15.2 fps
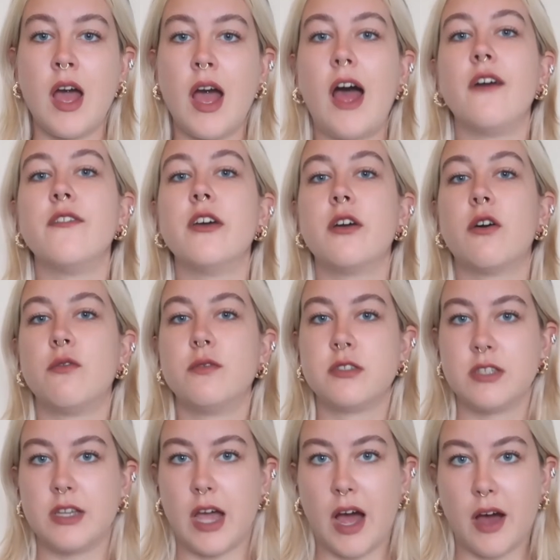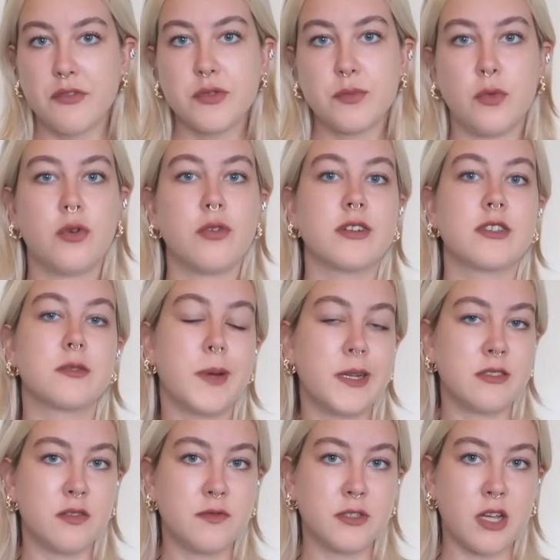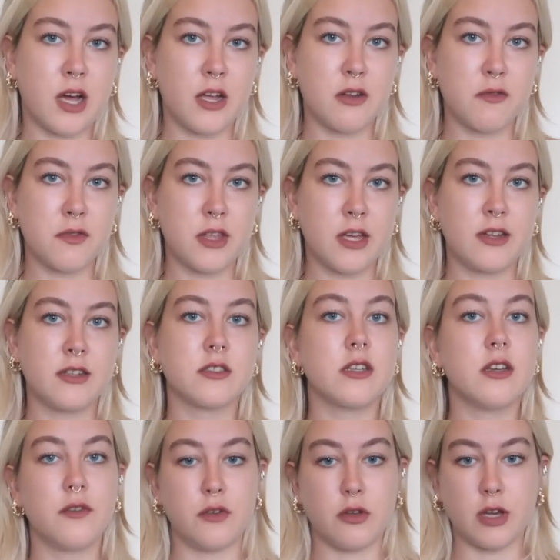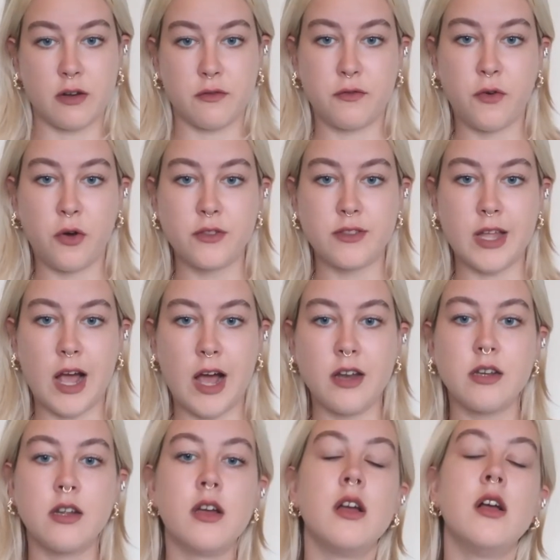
and they obviously have the more expensive side of things if you can afford that.